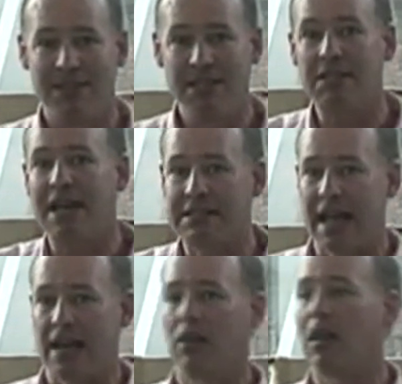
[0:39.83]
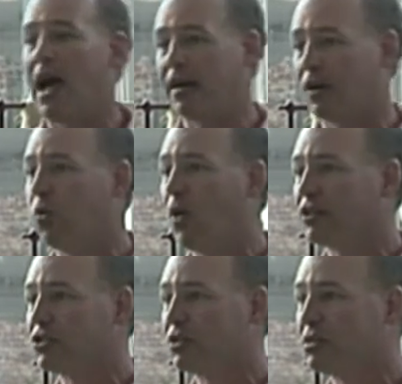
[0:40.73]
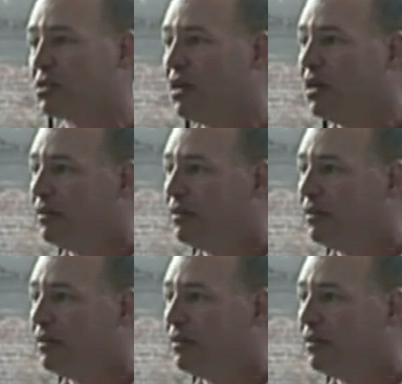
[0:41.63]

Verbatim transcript: these guys had a lot of questions,